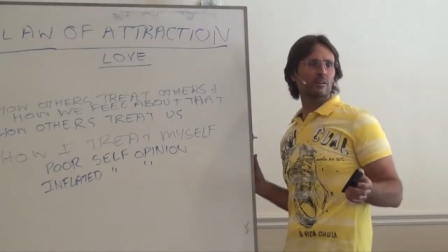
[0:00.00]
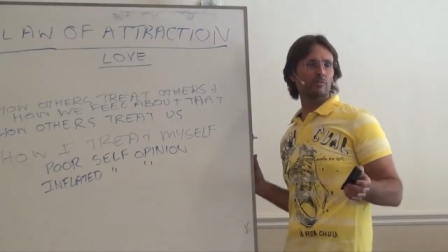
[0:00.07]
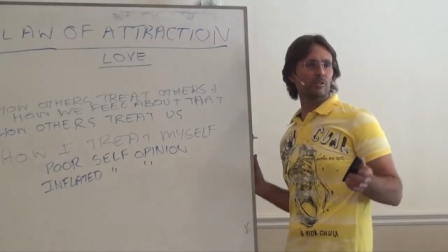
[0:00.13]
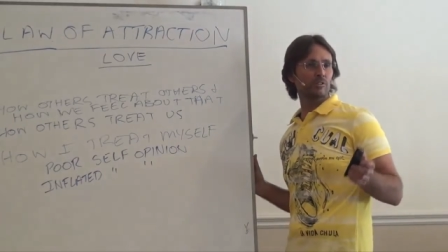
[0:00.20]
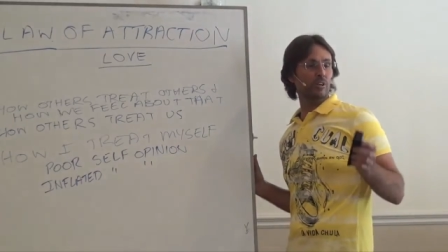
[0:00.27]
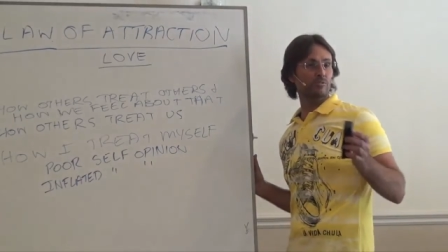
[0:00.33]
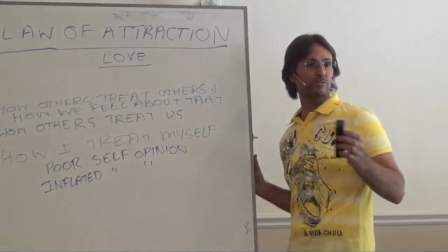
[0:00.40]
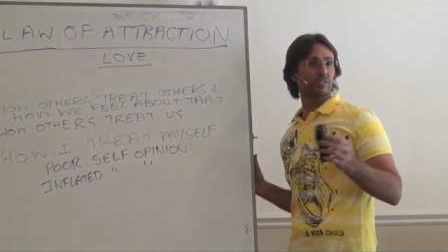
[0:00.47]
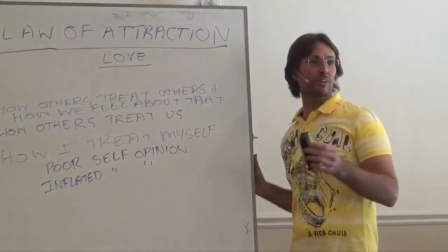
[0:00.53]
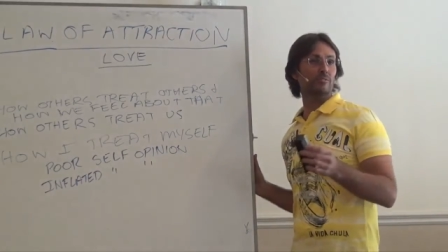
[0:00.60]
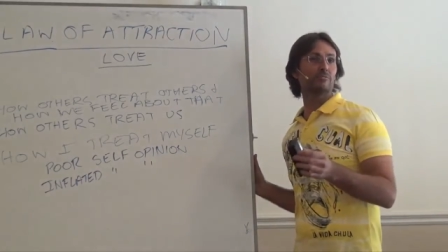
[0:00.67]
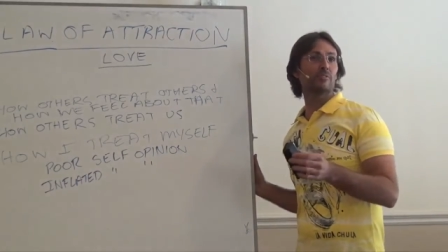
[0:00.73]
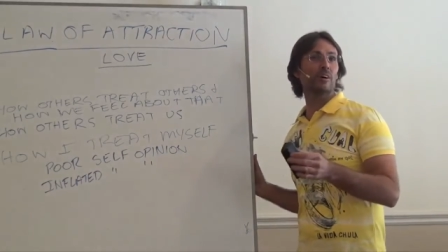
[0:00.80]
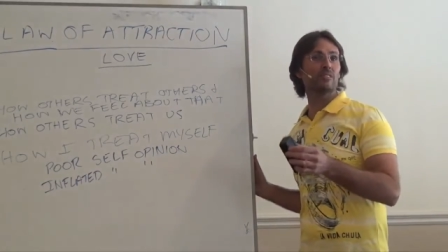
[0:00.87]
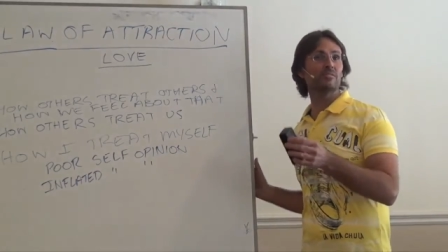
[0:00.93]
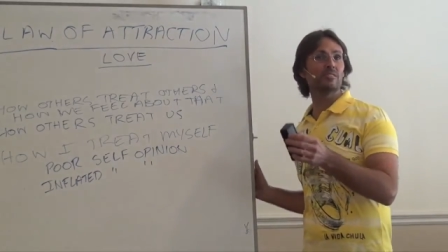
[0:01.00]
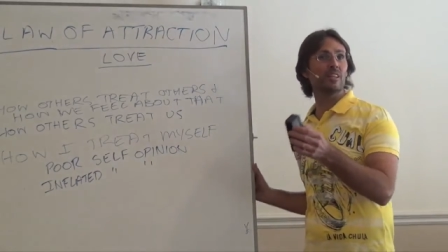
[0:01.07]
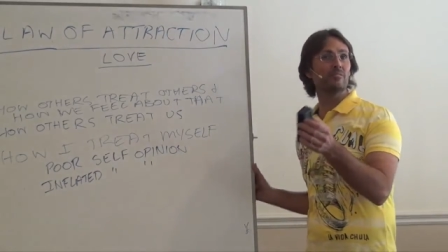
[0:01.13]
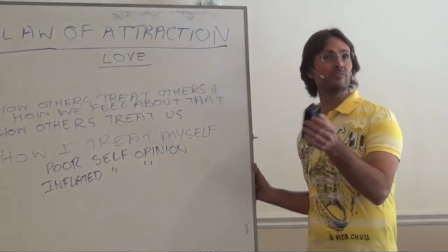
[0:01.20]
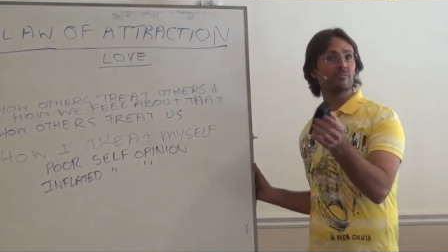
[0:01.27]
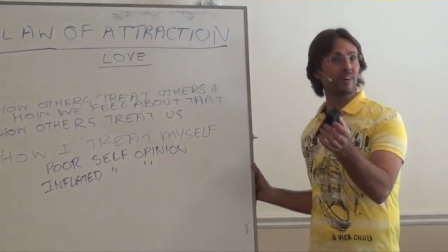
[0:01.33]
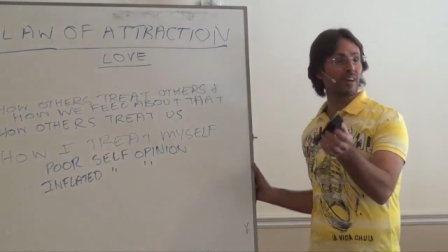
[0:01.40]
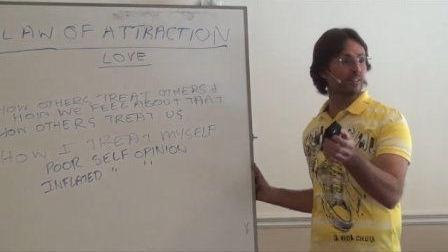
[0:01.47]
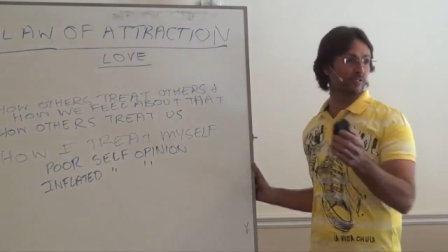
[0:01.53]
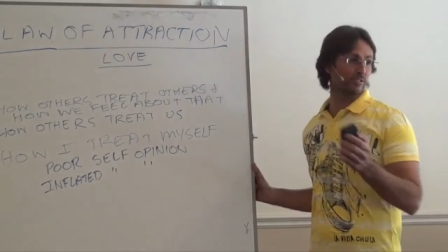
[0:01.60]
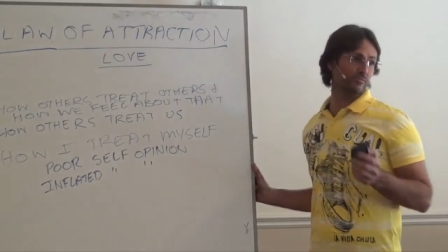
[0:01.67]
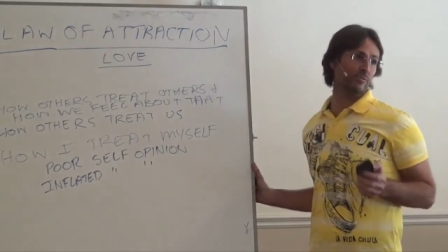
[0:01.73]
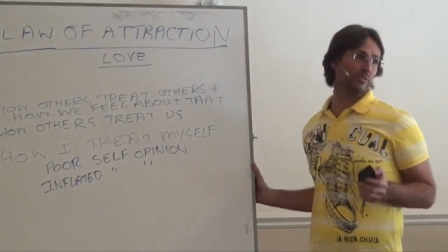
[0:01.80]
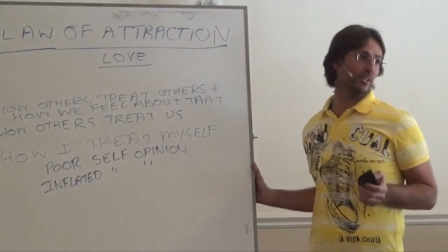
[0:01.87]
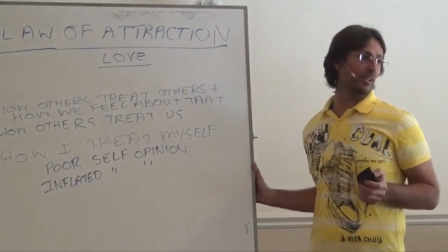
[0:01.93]
You don't sacrifice the love of
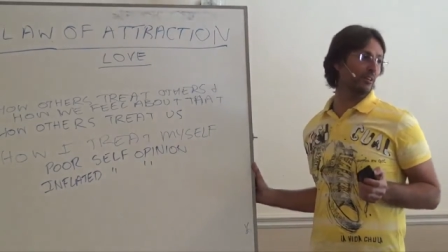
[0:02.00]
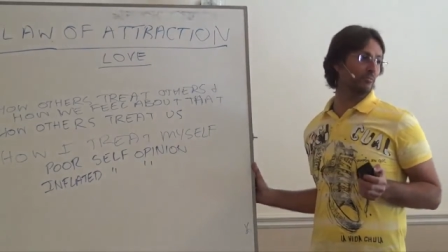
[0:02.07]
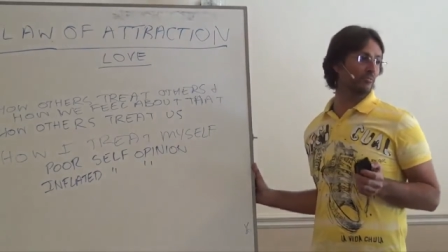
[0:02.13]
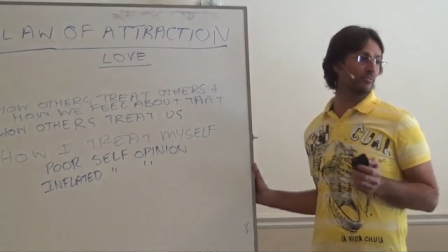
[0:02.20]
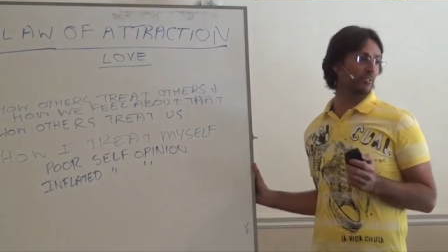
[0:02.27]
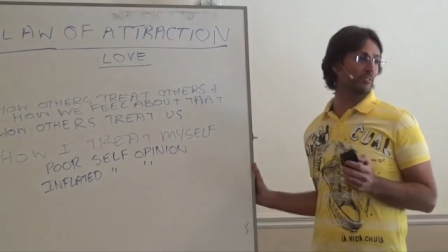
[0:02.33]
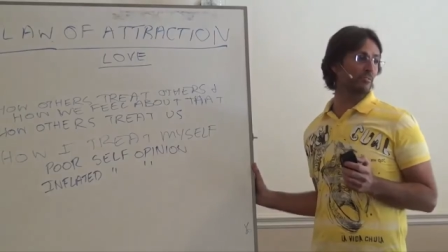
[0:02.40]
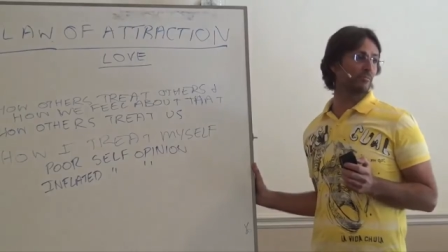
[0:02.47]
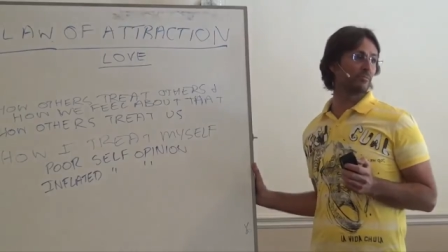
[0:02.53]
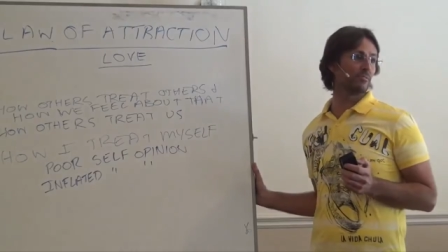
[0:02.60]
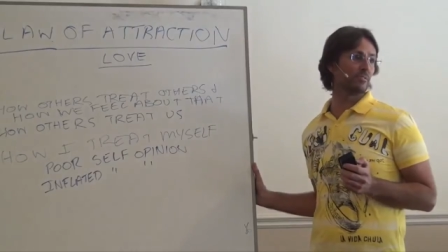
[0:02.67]
others for the love of self.